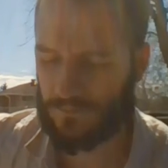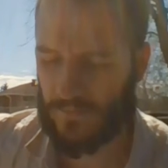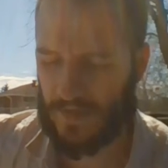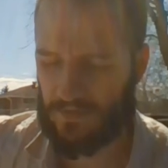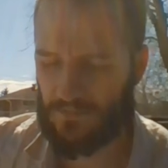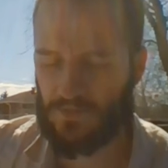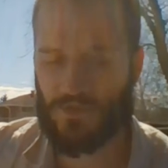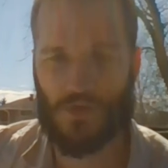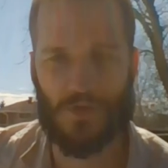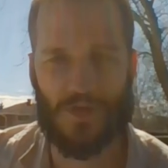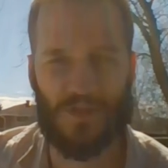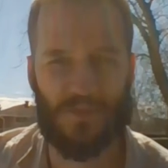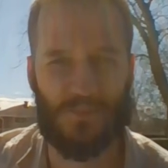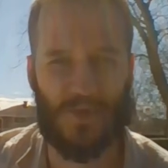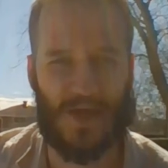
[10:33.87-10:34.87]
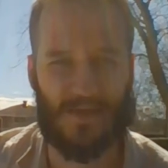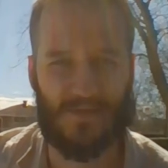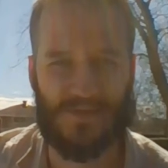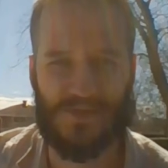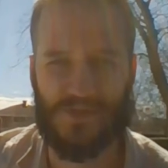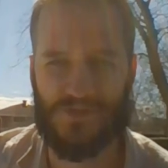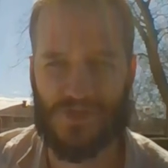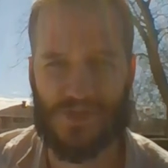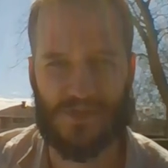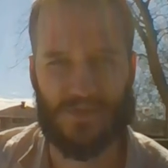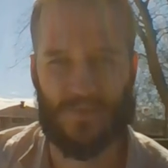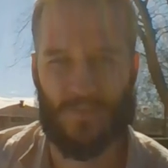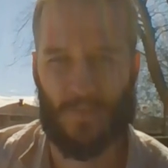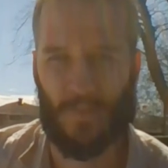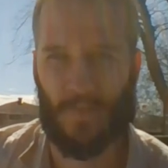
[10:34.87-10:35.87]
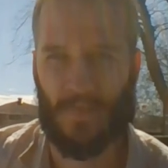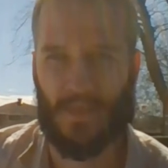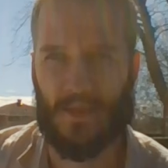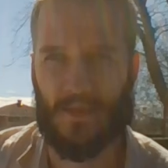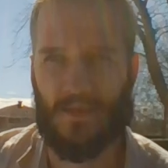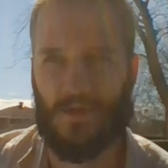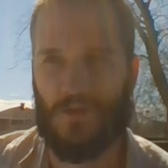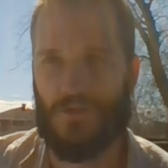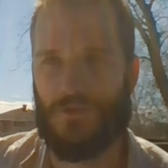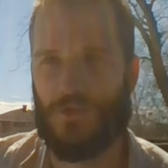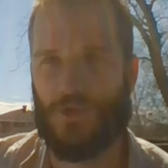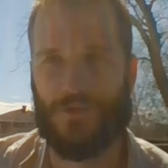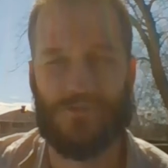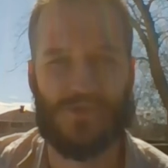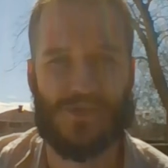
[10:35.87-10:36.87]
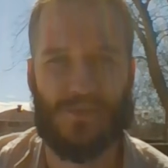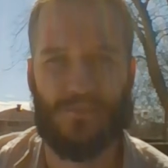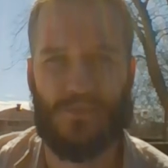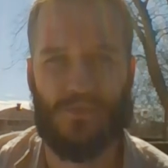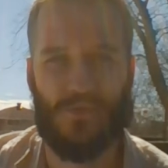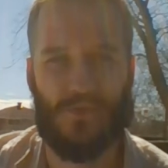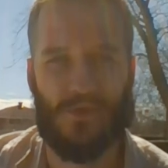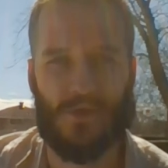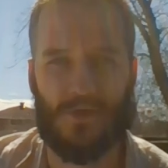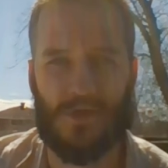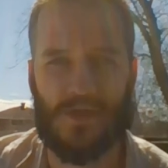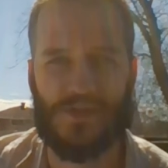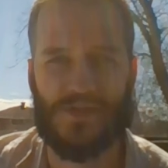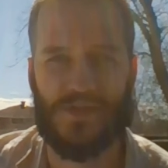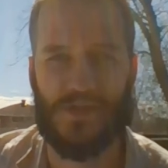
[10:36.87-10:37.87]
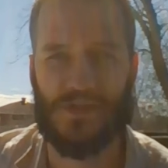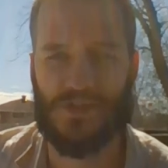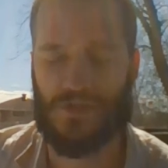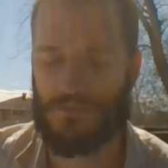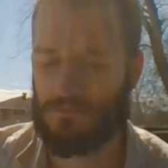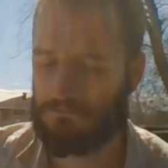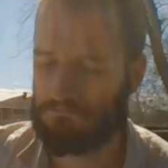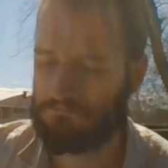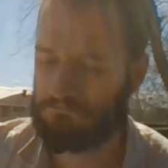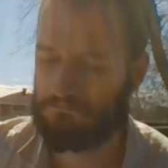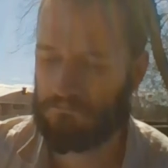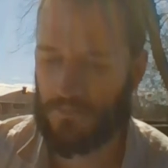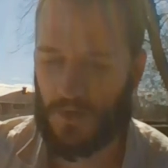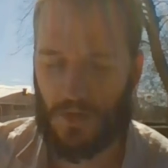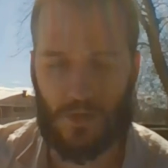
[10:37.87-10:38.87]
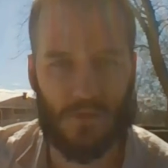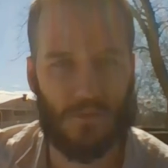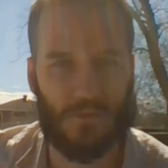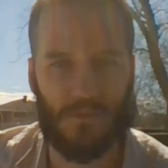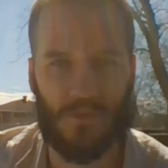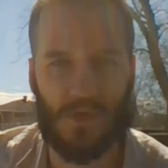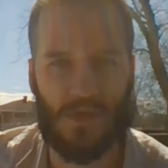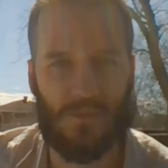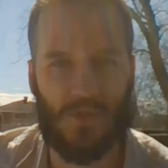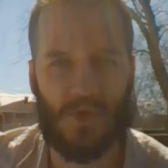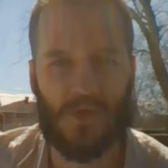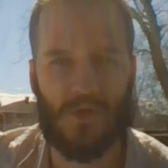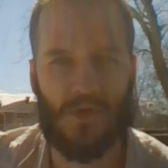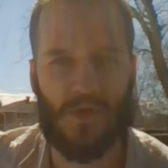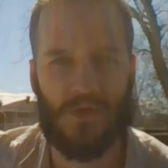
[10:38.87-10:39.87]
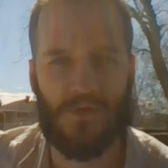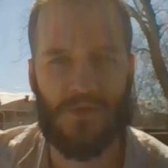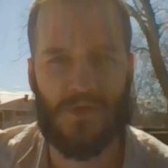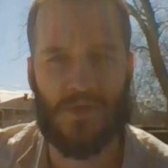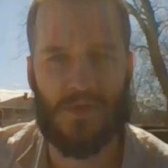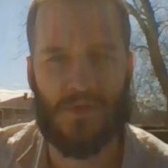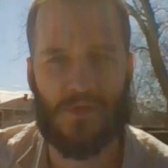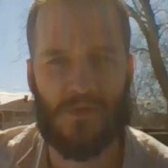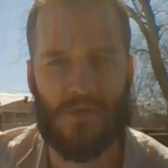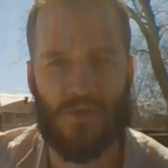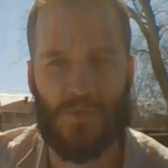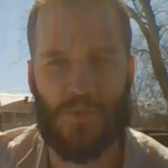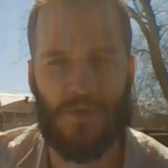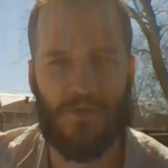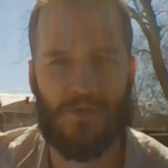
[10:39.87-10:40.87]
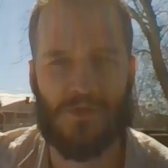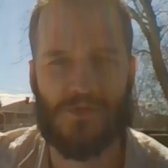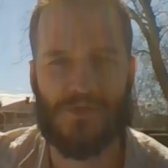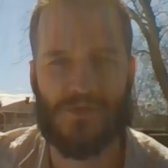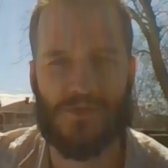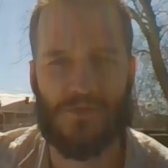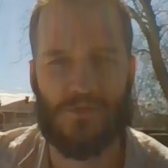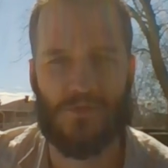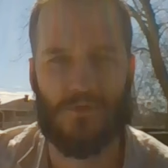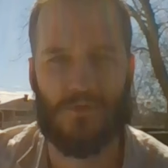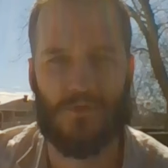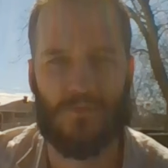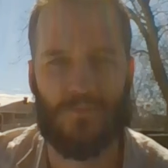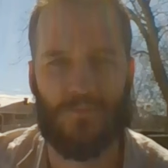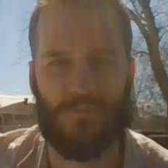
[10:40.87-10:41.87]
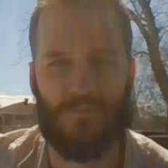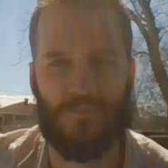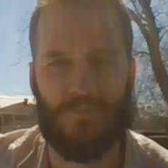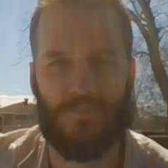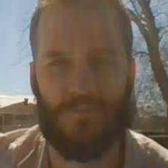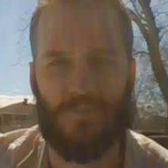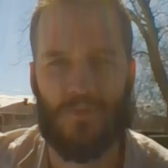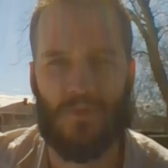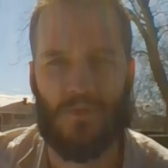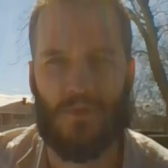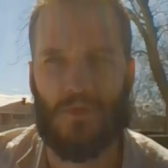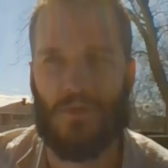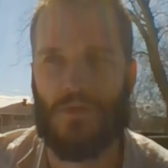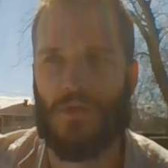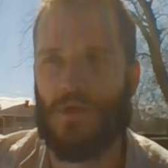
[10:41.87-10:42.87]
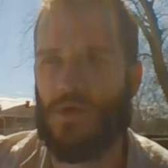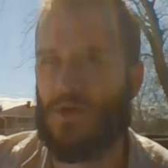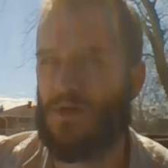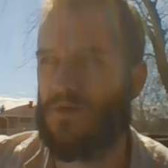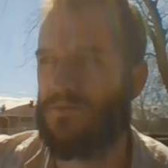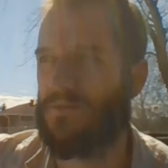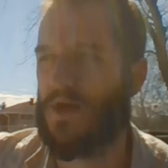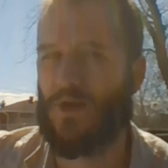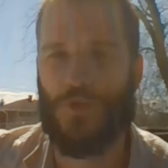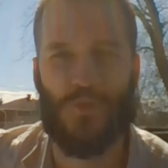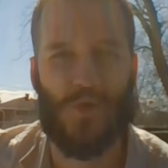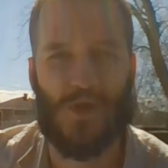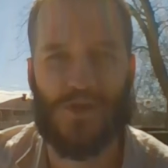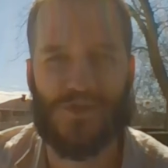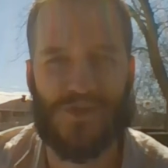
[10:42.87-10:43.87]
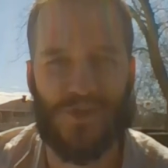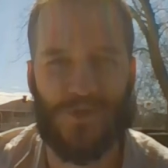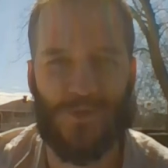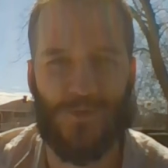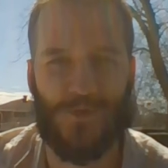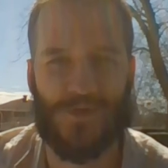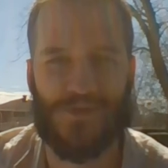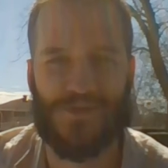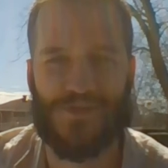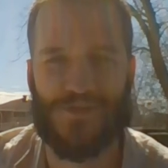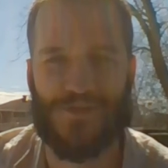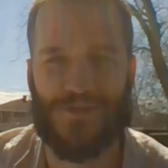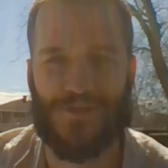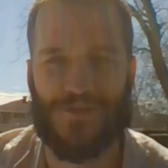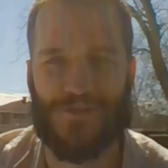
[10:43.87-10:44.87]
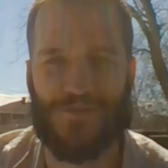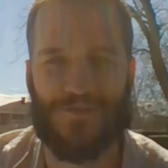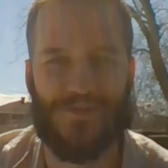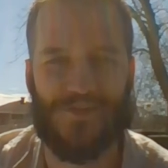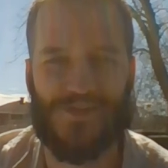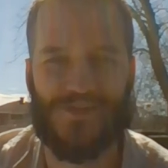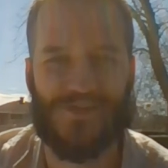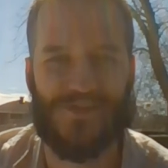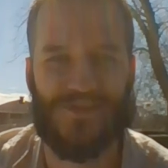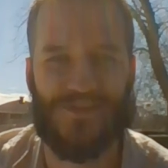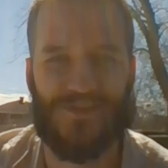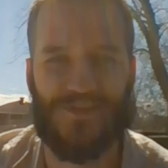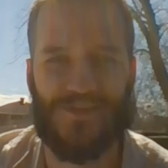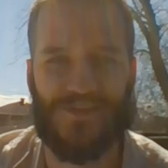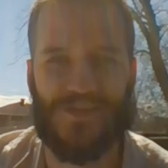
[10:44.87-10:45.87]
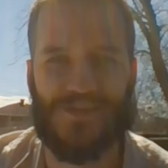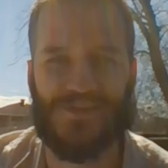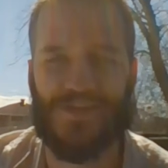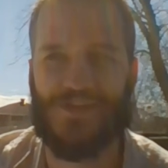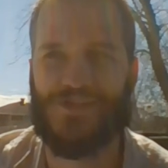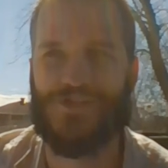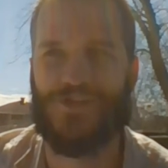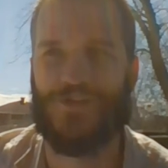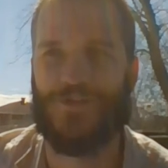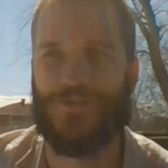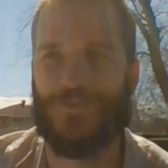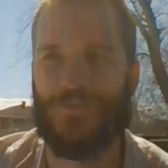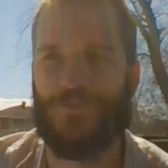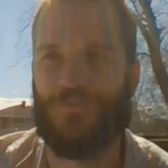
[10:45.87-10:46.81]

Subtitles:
even if you don't get to practice it, just looking for something to do, you're in isolation, read a book on the wilderness or how the water cycle works, or just these things are